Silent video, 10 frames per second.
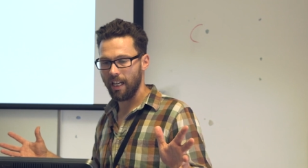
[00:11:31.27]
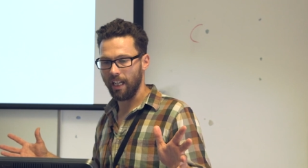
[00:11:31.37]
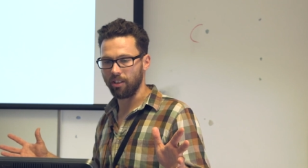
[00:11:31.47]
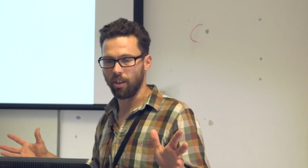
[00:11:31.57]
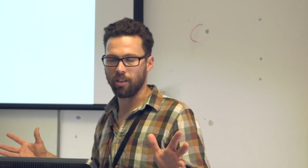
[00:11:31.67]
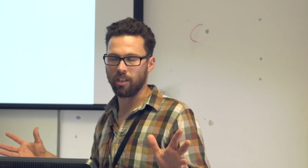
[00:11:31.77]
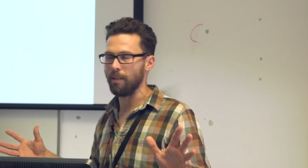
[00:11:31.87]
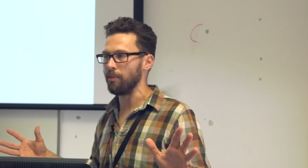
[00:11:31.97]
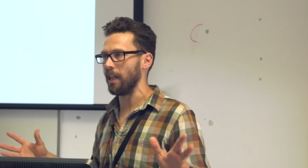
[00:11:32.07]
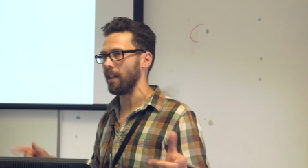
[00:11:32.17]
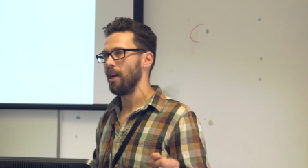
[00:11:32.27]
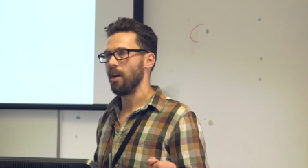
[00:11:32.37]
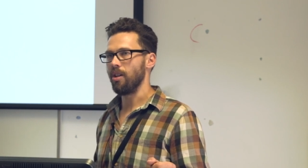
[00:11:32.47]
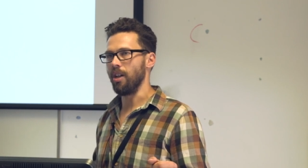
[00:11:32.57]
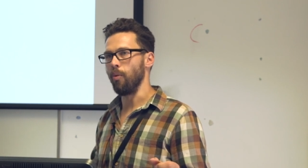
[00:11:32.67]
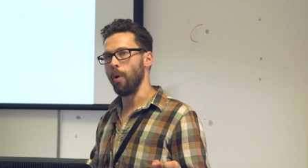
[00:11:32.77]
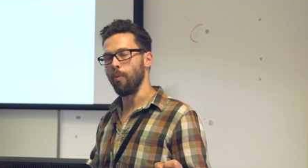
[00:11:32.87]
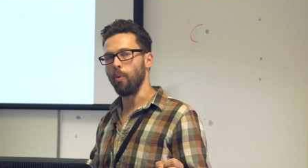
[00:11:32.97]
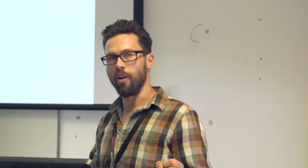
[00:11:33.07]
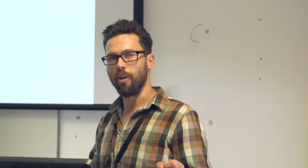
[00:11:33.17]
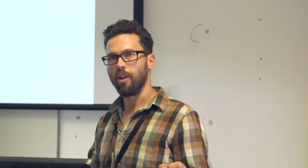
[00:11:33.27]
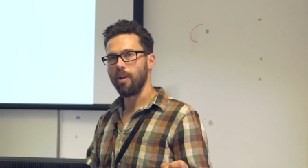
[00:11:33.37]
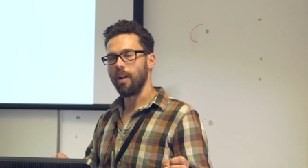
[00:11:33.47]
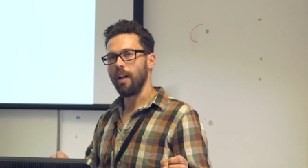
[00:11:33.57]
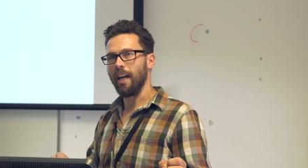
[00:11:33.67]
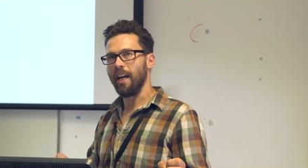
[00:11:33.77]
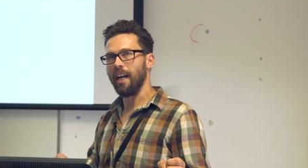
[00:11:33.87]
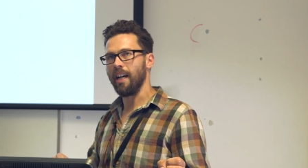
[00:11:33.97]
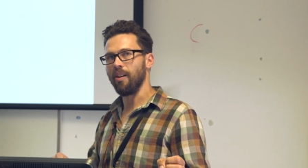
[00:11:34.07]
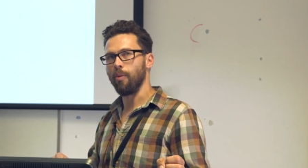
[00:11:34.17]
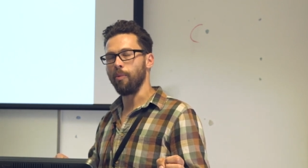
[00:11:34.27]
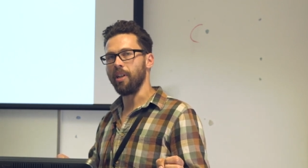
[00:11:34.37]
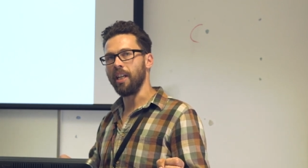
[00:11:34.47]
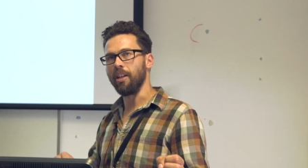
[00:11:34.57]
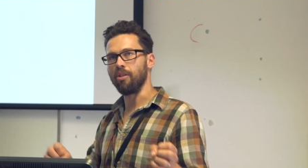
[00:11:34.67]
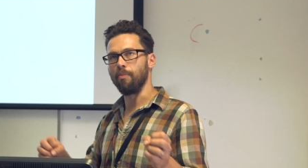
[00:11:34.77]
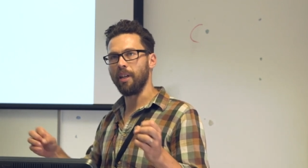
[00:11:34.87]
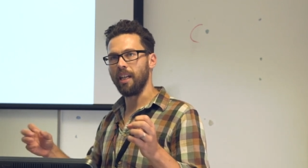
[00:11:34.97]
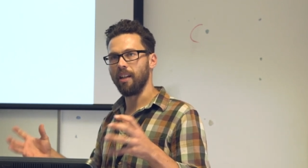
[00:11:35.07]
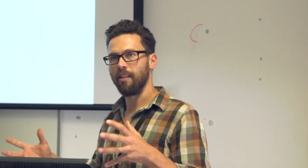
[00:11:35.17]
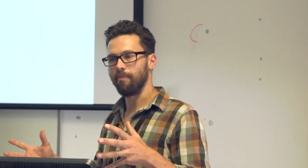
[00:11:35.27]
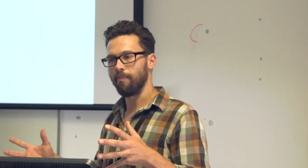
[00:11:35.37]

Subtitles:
And so it seems that, you know, when we're needing to be